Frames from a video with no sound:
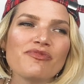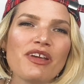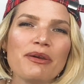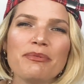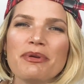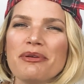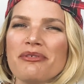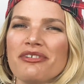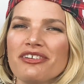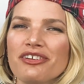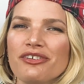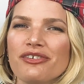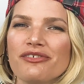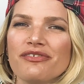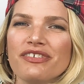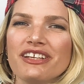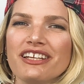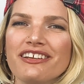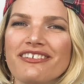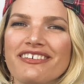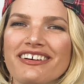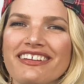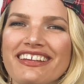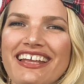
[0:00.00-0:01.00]
Maybe I'll do a
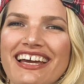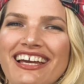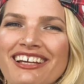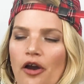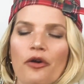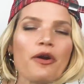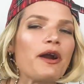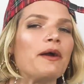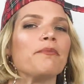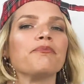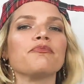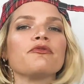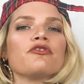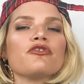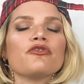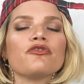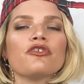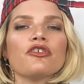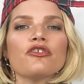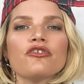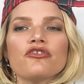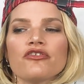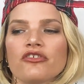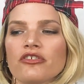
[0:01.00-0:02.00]
video on that. Okay, so
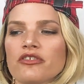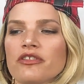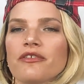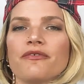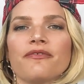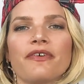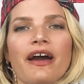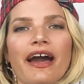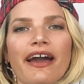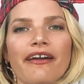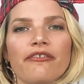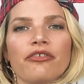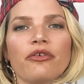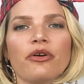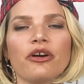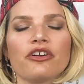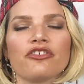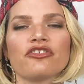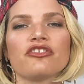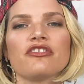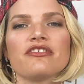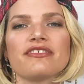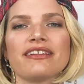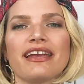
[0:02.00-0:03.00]
those are the 5
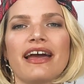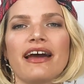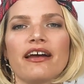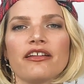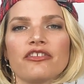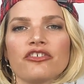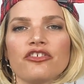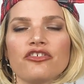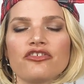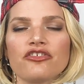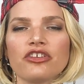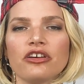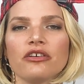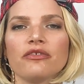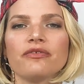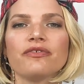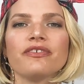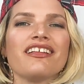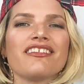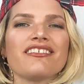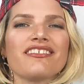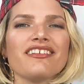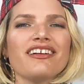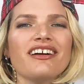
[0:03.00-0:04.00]
questions to ask yourself.
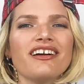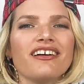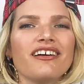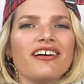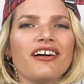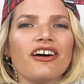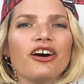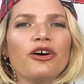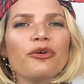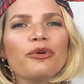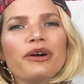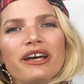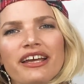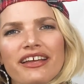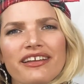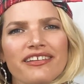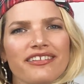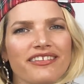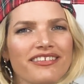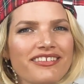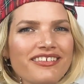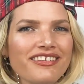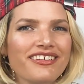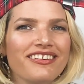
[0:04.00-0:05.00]
It's not
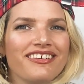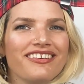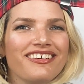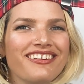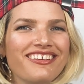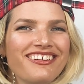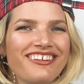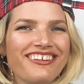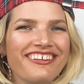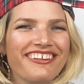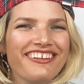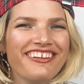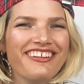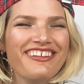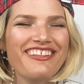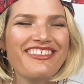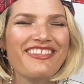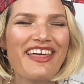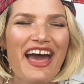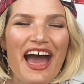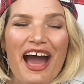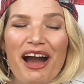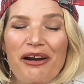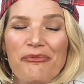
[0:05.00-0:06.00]
always
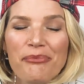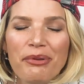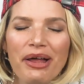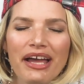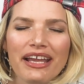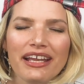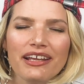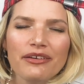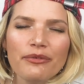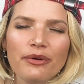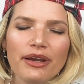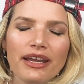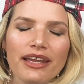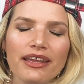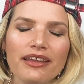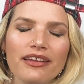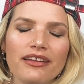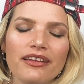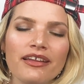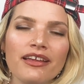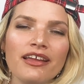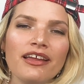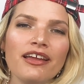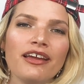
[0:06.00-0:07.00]
that black and white,
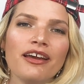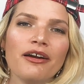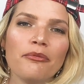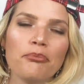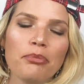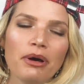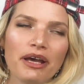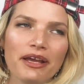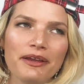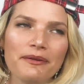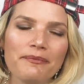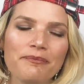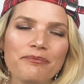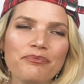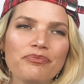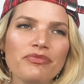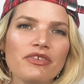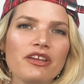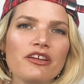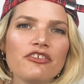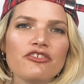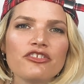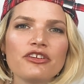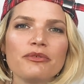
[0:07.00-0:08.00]
but
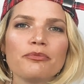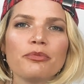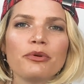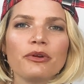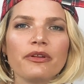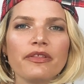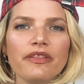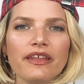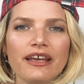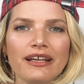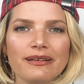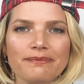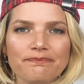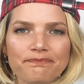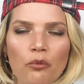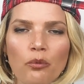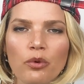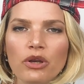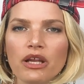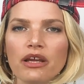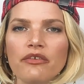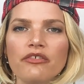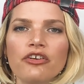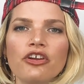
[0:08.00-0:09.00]
here's the important thing.
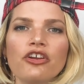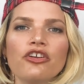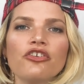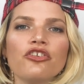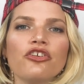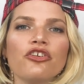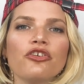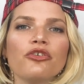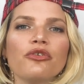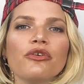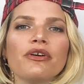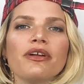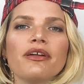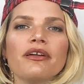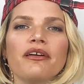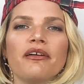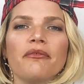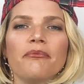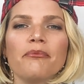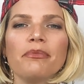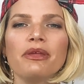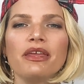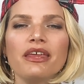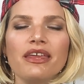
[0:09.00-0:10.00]
Whatever you do,
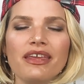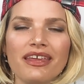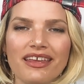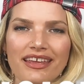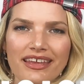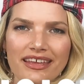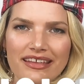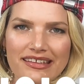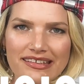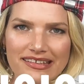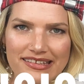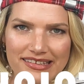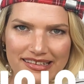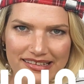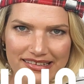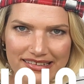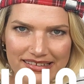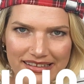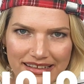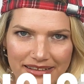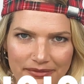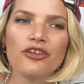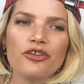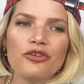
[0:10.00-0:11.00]
be
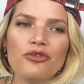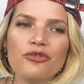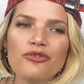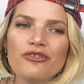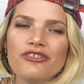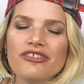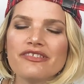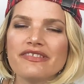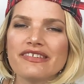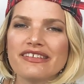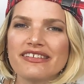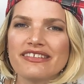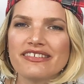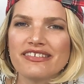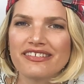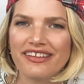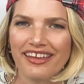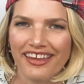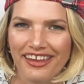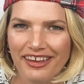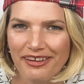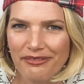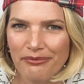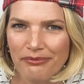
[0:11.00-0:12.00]
consistent. Use the
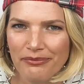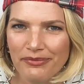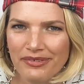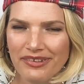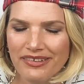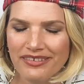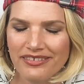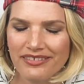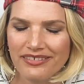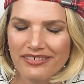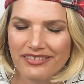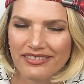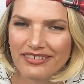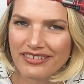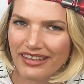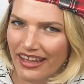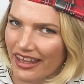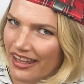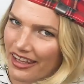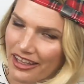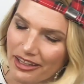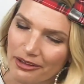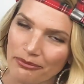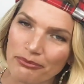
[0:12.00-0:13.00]
same
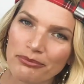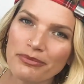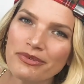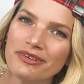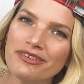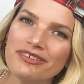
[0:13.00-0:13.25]
name,